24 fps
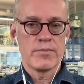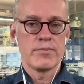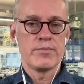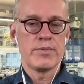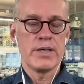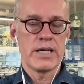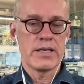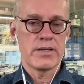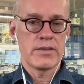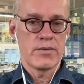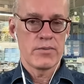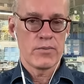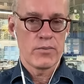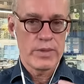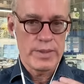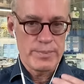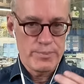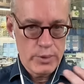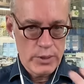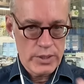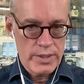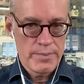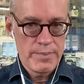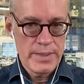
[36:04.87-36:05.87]
but we
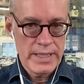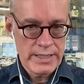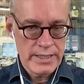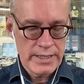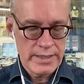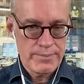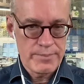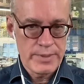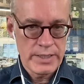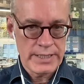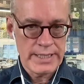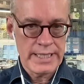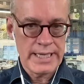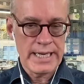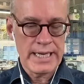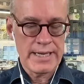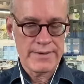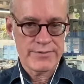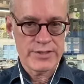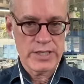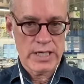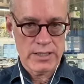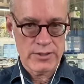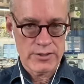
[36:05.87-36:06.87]
put a million, million and a
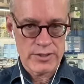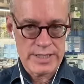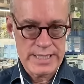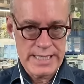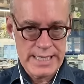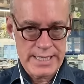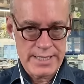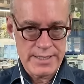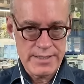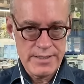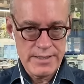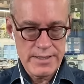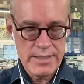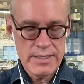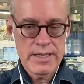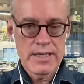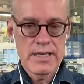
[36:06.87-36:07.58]
half dollars in.